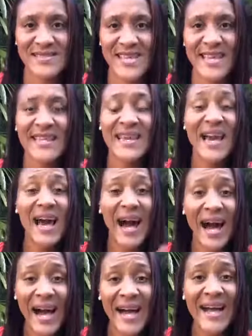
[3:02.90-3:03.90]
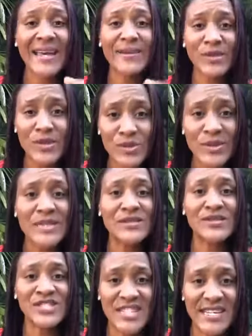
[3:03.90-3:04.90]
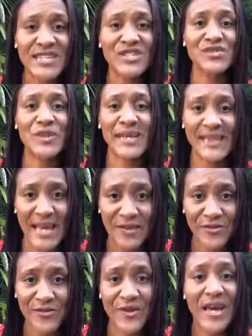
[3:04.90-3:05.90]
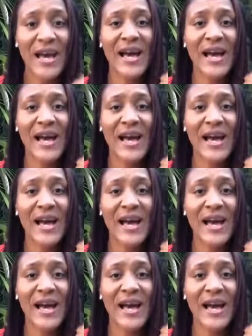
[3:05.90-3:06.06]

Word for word: saying, I am going to change my life.